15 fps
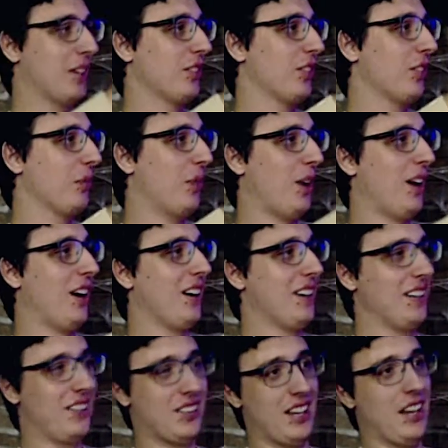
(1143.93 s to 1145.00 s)
Jafar, and he
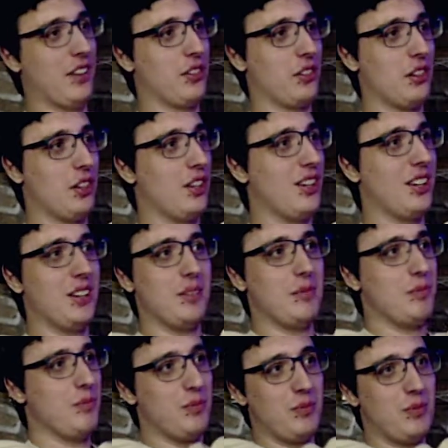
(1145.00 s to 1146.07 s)
says,
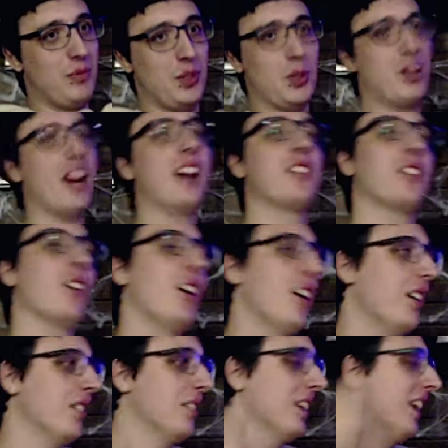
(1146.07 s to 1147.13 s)
you guys are
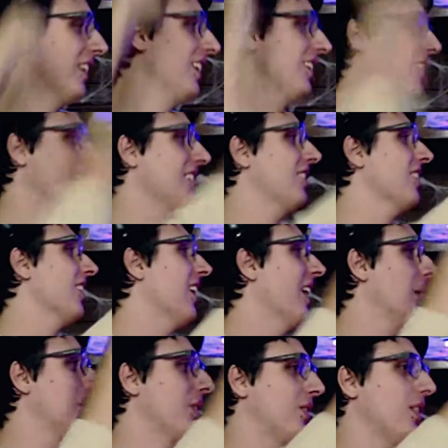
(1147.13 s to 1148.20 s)
all, and he sees the
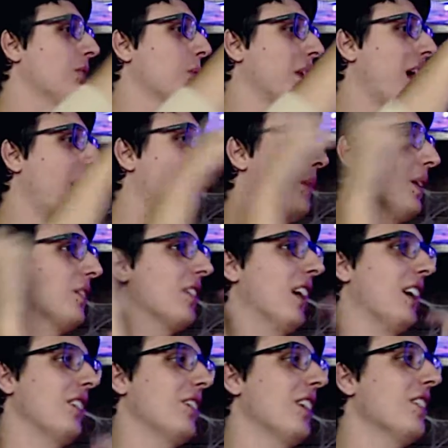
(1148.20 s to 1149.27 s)
lamp, he sees what happens, and he
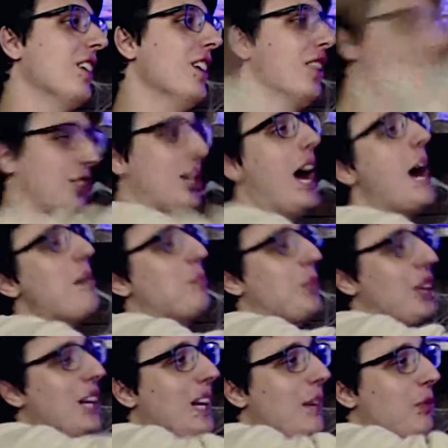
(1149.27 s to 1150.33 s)
says, stop
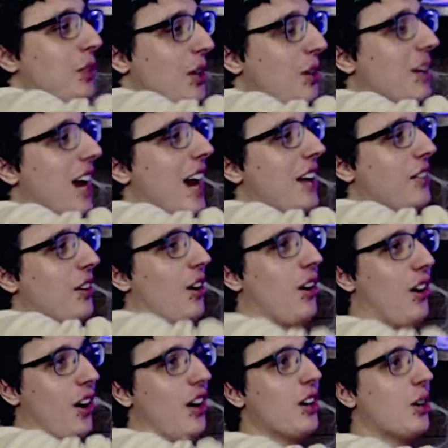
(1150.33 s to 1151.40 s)
thieves, you guys are
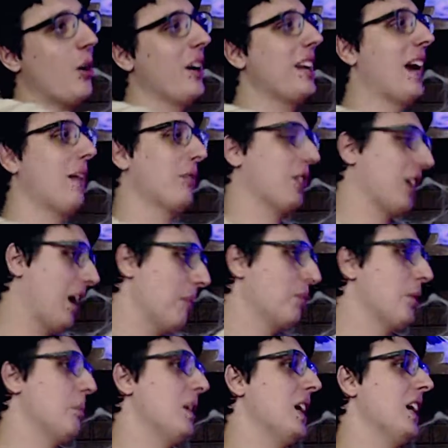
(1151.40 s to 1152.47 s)
all going to have to come to
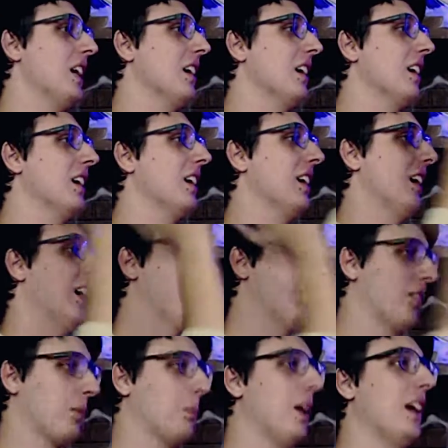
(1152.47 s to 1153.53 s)
me and
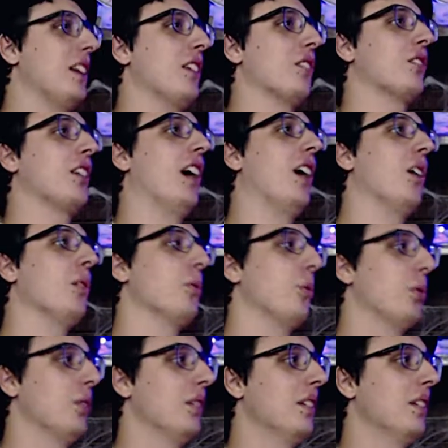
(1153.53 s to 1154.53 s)
explain yourselves.